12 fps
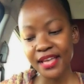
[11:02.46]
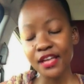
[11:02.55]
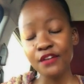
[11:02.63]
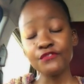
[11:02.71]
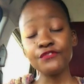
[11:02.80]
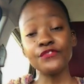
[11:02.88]

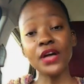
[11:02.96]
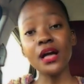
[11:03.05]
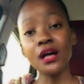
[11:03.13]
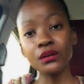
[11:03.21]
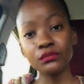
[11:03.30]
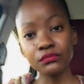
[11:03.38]

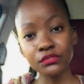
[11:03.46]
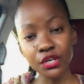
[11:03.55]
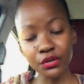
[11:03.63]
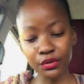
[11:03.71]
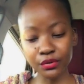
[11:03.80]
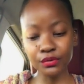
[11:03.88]

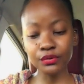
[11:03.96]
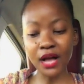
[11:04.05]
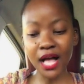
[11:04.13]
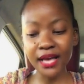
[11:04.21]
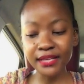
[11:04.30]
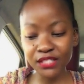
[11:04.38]
Found
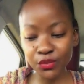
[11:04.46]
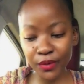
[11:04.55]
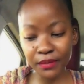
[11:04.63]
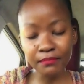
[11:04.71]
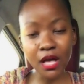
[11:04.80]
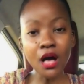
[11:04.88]
Christ
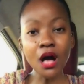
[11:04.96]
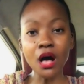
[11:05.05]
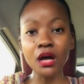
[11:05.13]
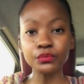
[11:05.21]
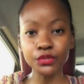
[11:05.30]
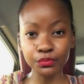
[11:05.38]
when my
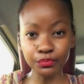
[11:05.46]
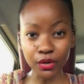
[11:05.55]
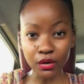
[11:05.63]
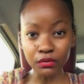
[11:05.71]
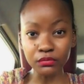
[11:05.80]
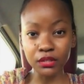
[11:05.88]
heart was
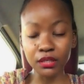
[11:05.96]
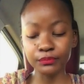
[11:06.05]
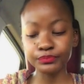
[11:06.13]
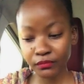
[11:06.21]
broke.